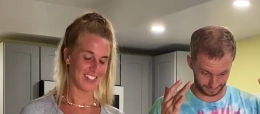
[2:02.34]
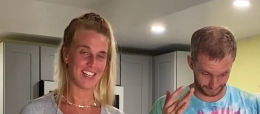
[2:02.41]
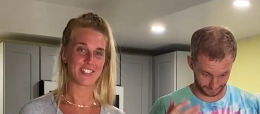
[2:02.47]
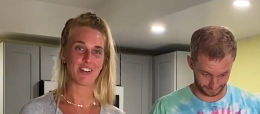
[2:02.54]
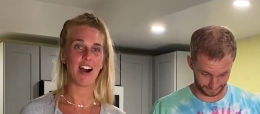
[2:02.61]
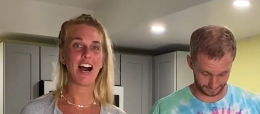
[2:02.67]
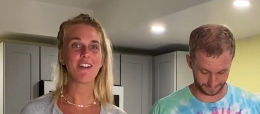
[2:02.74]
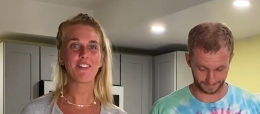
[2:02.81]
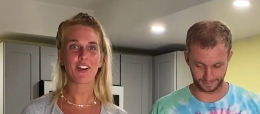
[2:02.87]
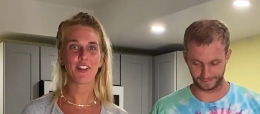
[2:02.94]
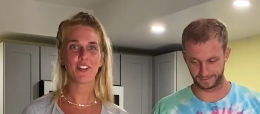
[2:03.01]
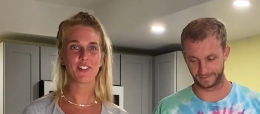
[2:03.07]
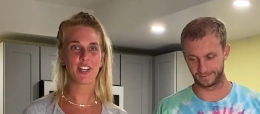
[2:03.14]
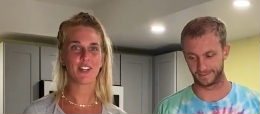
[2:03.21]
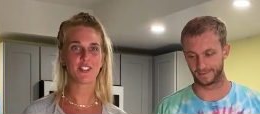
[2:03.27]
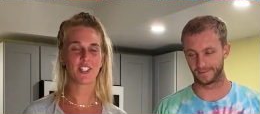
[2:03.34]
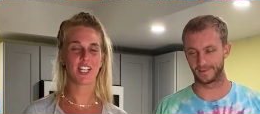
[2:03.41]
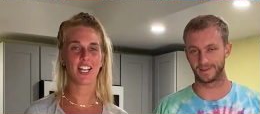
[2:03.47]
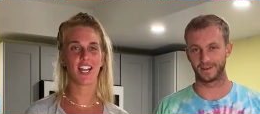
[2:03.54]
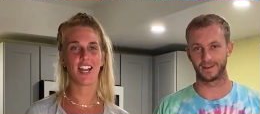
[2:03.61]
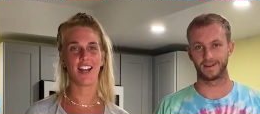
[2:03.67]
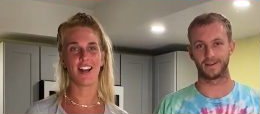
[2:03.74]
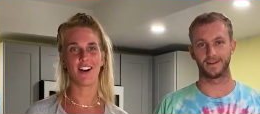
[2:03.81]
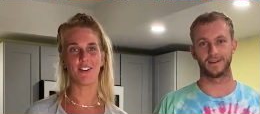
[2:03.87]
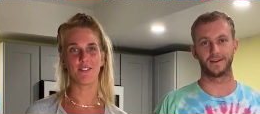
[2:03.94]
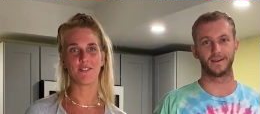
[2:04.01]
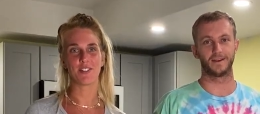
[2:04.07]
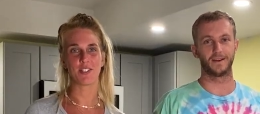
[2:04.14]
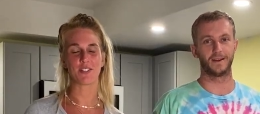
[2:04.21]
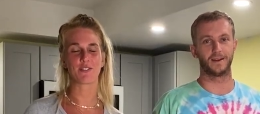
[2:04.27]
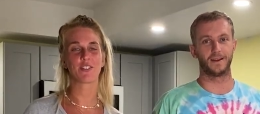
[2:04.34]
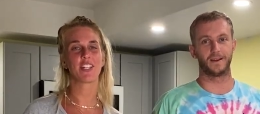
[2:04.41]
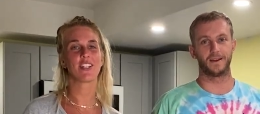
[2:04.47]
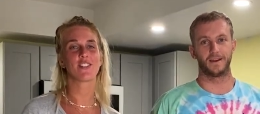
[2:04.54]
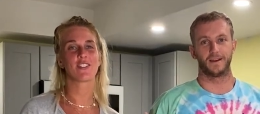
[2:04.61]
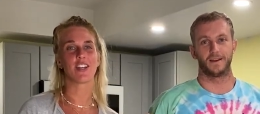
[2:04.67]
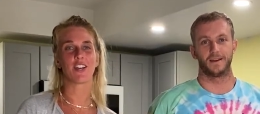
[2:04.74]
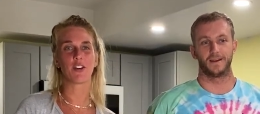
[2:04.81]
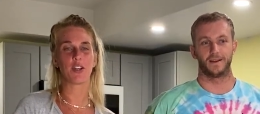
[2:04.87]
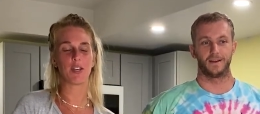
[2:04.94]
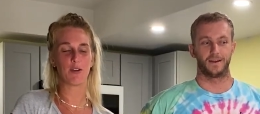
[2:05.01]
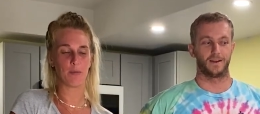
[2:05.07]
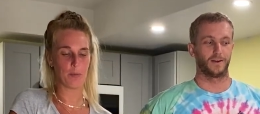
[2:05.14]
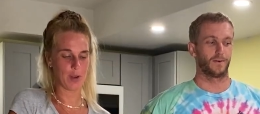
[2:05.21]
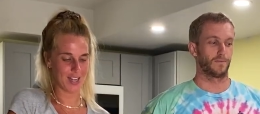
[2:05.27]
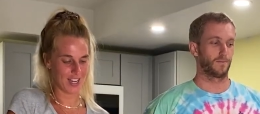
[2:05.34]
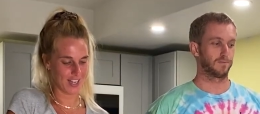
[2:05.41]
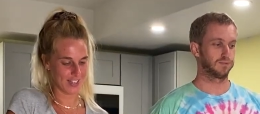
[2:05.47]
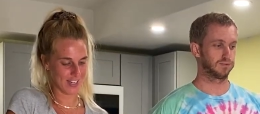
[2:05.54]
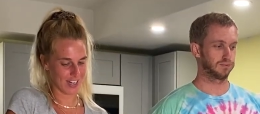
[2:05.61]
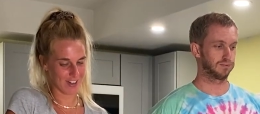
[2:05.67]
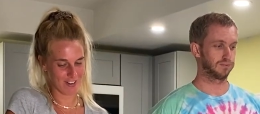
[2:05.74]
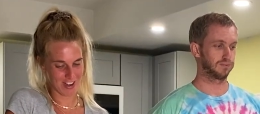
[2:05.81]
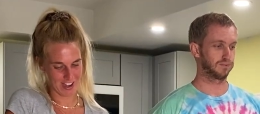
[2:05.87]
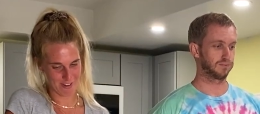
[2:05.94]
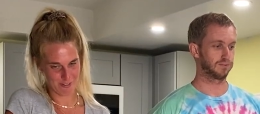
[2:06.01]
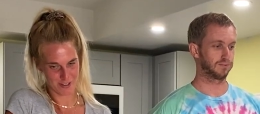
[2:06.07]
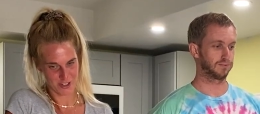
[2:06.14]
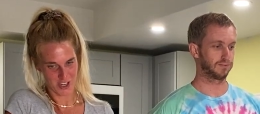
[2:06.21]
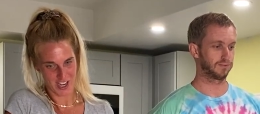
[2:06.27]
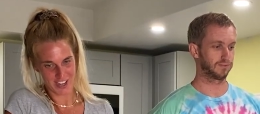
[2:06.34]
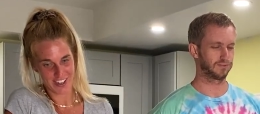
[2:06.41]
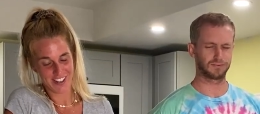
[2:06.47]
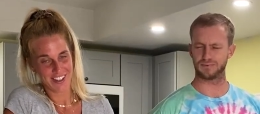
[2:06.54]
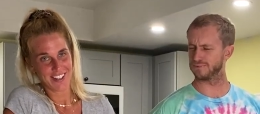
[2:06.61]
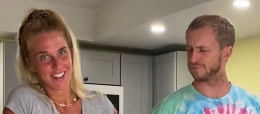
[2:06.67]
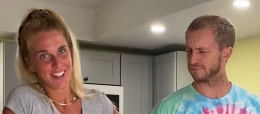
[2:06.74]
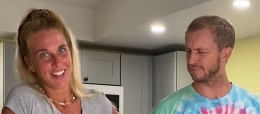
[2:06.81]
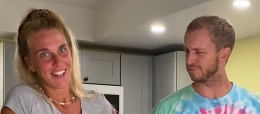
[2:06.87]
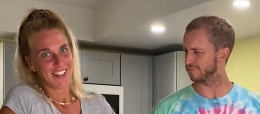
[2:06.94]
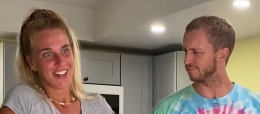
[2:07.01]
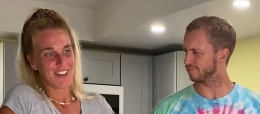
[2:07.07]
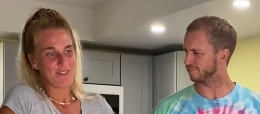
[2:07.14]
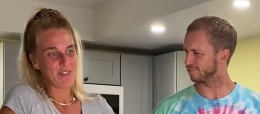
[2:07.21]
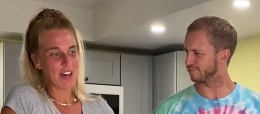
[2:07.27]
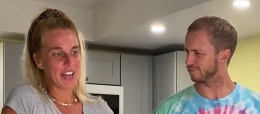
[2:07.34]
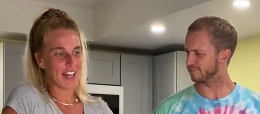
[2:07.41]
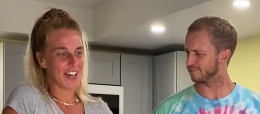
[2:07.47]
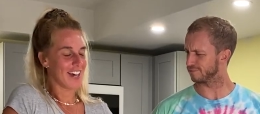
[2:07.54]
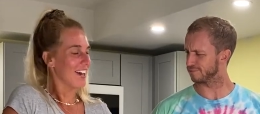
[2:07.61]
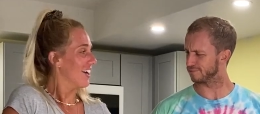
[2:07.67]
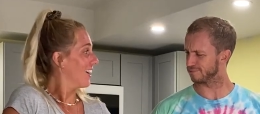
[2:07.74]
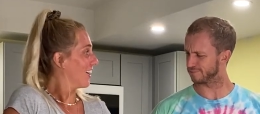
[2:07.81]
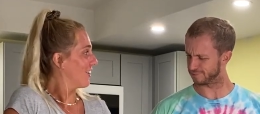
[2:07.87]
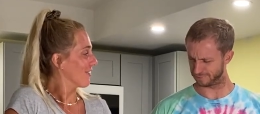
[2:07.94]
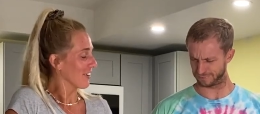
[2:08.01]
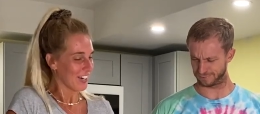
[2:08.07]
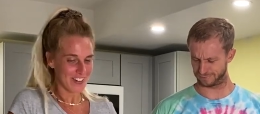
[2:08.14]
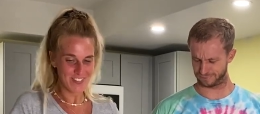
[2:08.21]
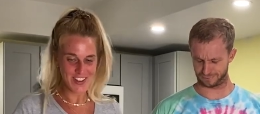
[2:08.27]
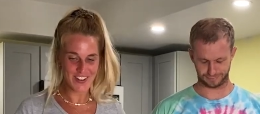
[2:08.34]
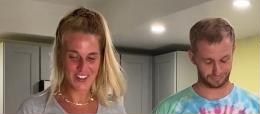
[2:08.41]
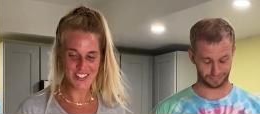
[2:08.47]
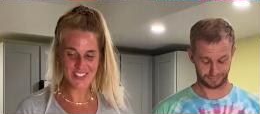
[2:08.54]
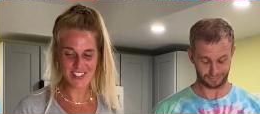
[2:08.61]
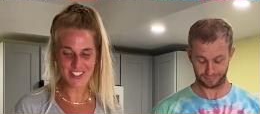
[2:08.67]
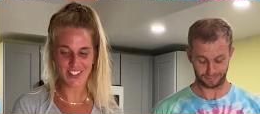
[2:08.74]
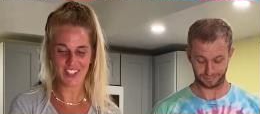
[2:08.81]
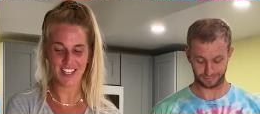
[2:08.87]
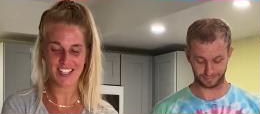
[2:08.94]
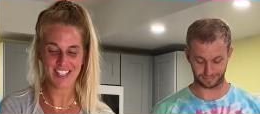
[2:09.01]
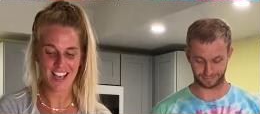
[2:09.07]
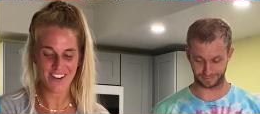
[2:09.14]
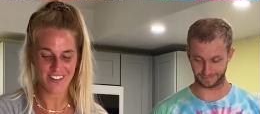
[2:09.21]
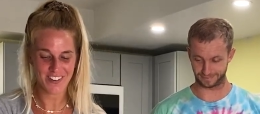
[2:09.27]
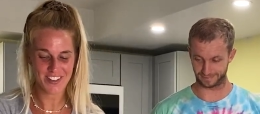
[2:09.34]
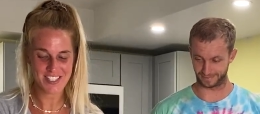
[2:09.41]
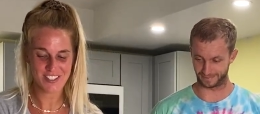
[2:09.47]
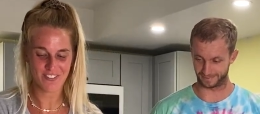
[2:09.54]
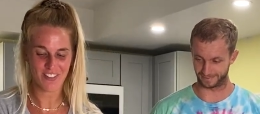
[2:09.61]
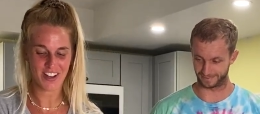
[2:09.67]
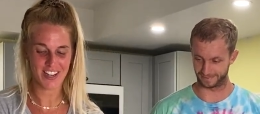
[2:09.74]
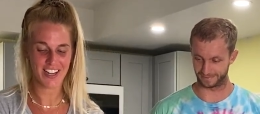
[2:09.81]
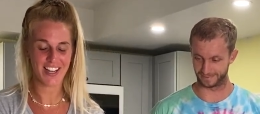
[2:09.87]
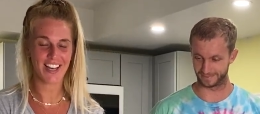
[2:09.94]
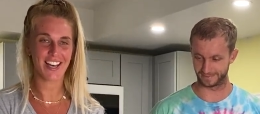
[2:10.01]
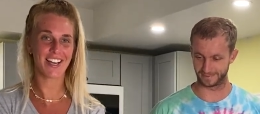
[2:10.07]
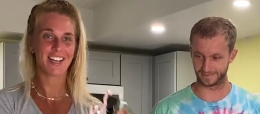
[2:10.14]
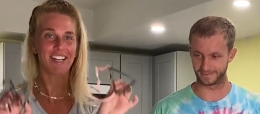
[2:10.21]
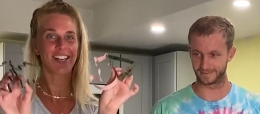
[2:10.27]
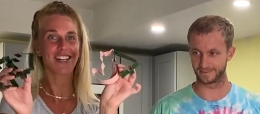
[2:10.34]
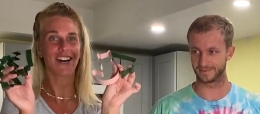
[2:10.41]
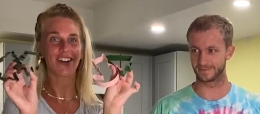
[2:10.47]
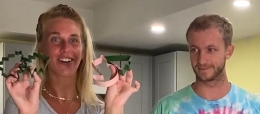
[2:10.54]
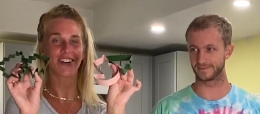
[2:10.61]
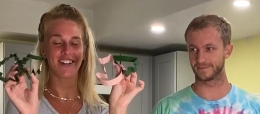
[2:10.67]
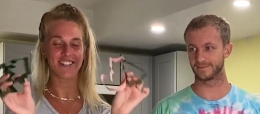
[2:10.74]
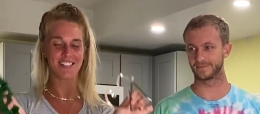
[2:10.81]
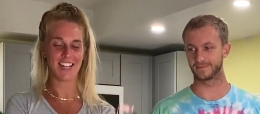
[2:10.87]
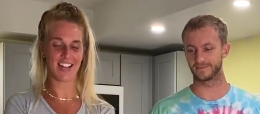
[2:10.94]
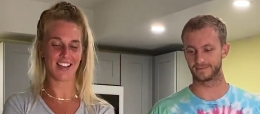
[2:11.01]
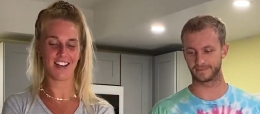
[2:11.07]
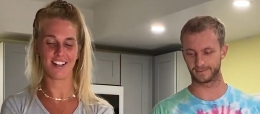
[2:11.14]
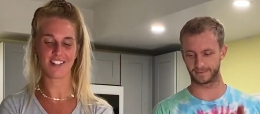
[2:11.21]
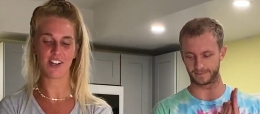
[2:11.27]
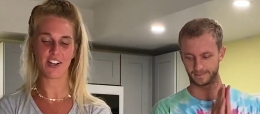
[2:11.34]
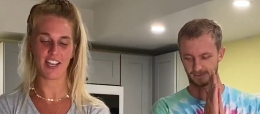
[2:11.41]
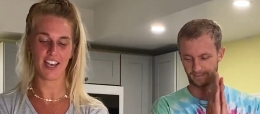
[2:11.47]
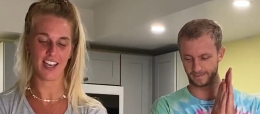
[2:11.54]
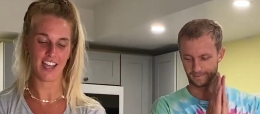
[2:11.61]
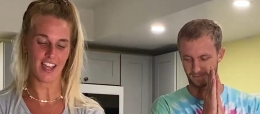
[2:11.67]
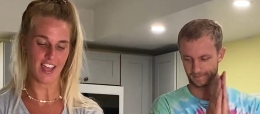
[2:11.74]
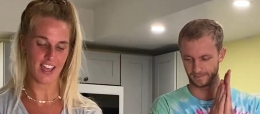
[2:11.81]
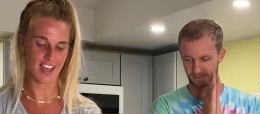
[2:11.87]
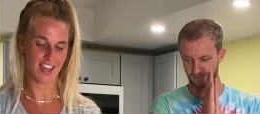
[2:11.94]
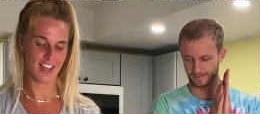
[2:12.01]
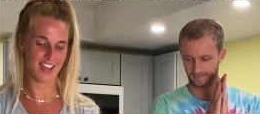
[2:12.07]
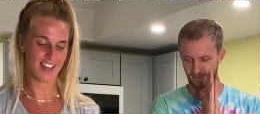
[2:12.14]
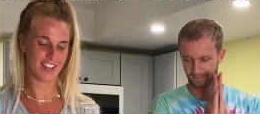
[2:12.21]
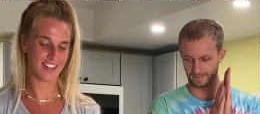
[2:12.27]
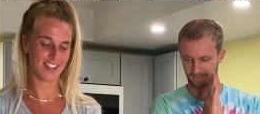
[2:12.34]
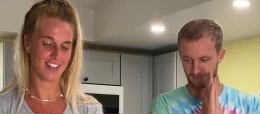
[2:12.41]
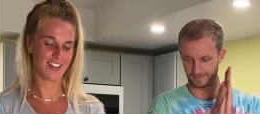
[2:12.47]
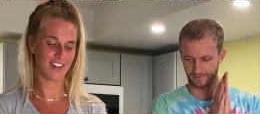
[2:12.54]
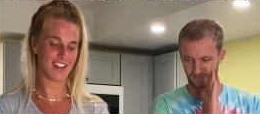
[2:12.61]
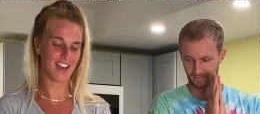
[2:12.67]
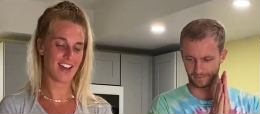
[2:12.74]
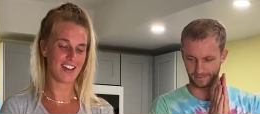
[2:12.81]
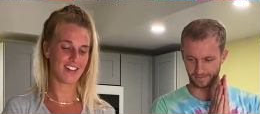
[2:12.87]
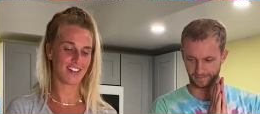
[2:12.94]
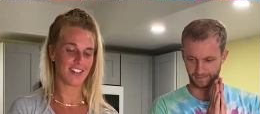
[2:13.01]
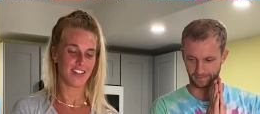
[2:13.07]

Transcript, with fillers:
Speaker 1: Yeah, so I made all the dough, Shane didn't help. So it's really just like cooking with Brittany and decorating with Shane. But uh, we're gonna make Christmas cookies. I have all these fun cutters that I got at Target. And yeah,